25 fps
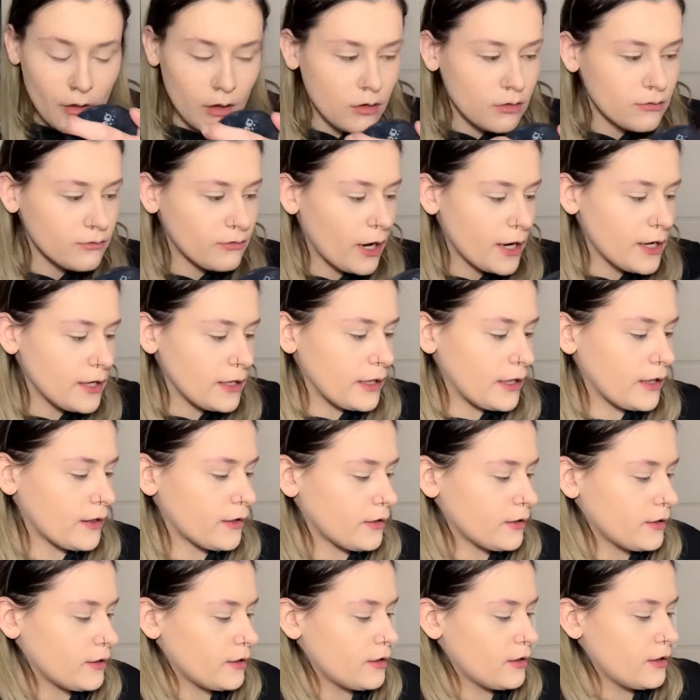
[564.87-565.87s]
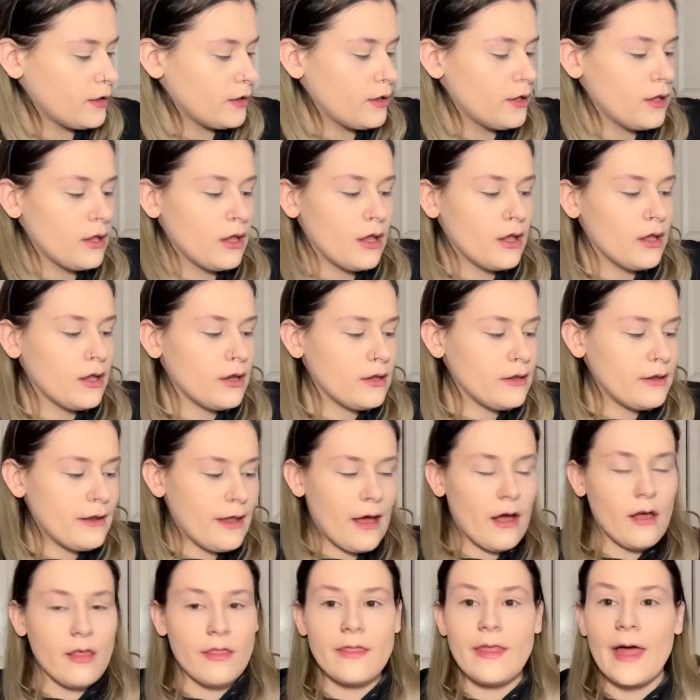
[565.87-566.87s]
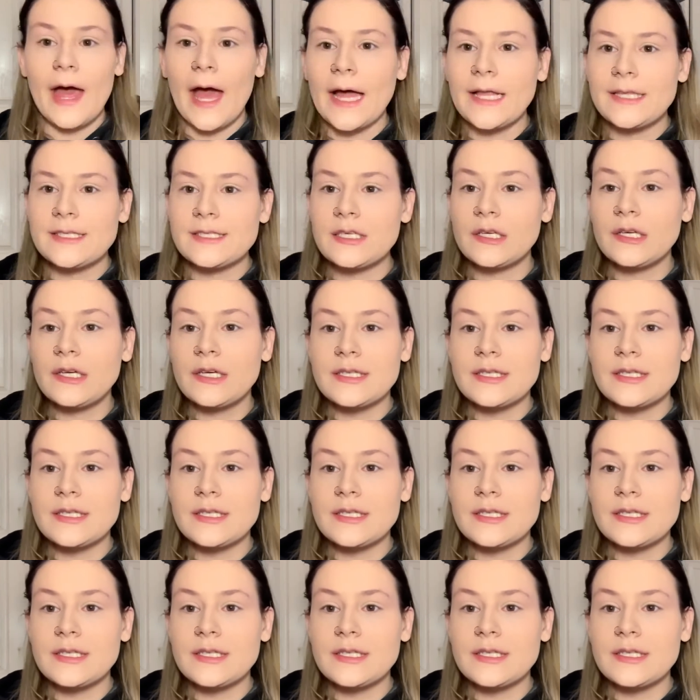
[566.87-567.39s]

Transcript: Alrighty, now that